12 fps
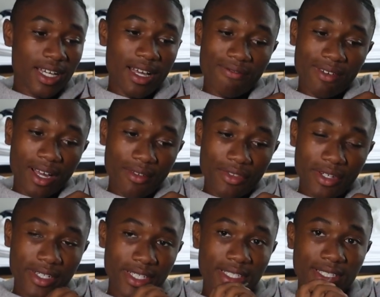at
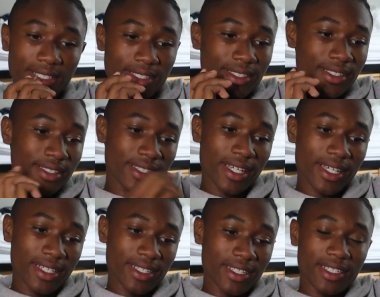5:30.
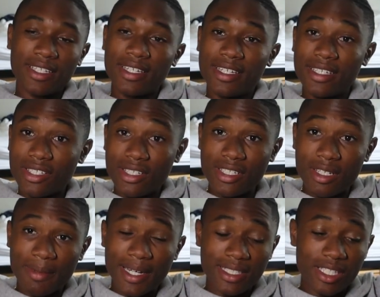Then an
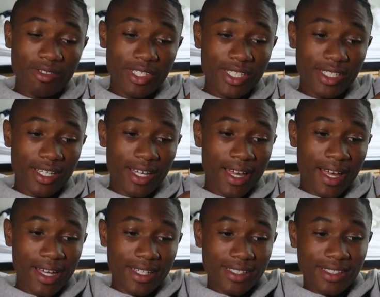internship activity
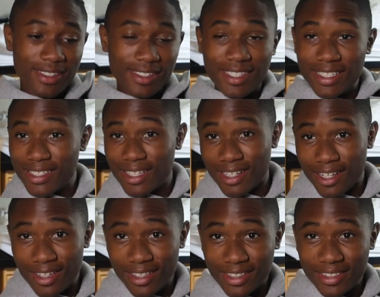at 6
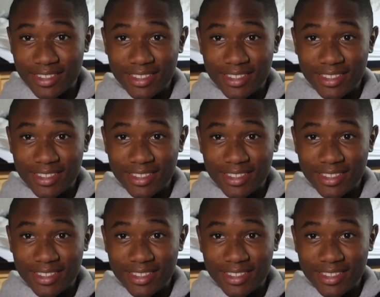o'clock.